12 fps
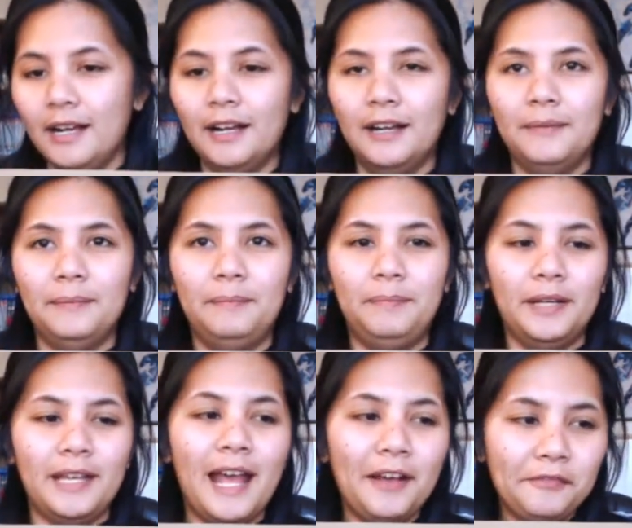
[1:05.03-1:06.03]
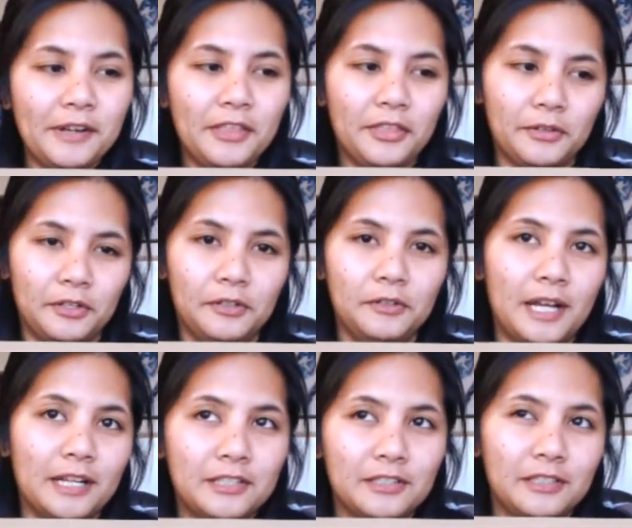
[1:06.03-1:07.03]
Um, but halfway through,
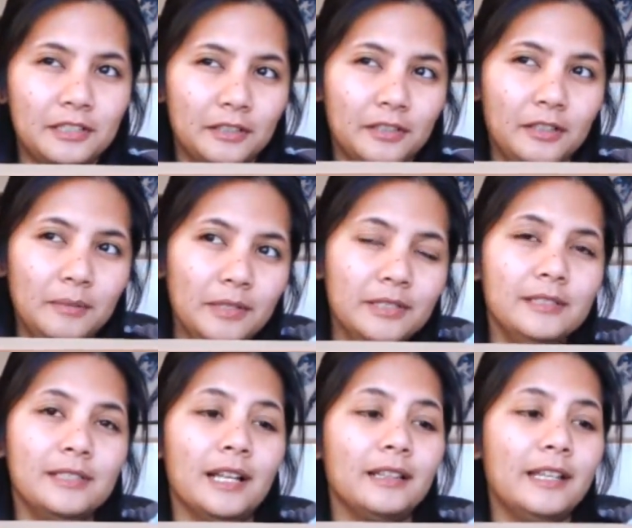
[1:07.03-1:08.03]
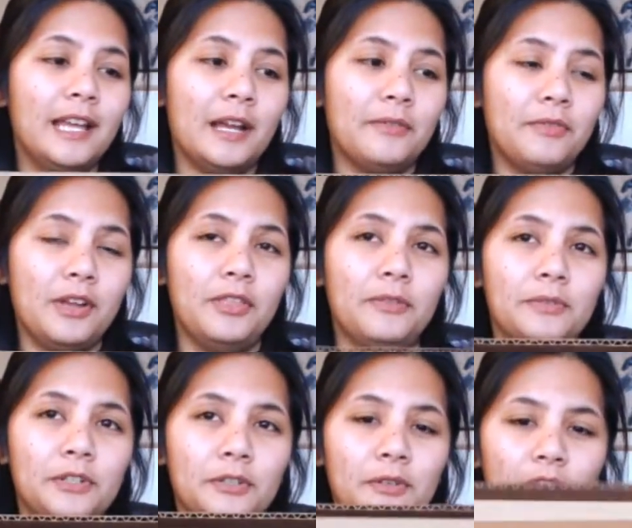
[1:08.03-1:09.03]
actually almost exactly halfway
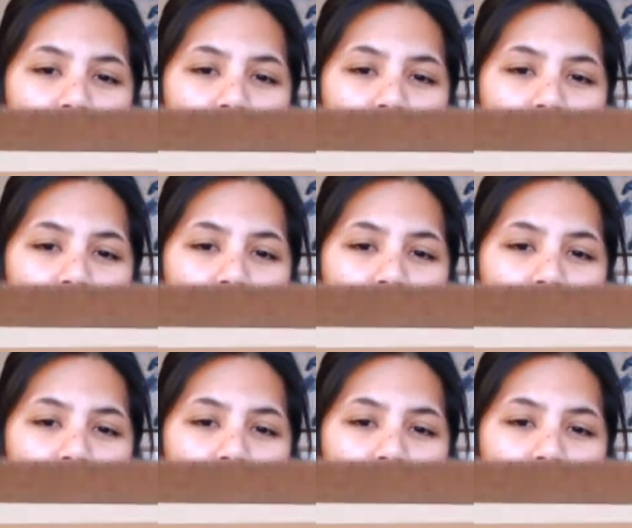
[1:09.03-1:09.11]
through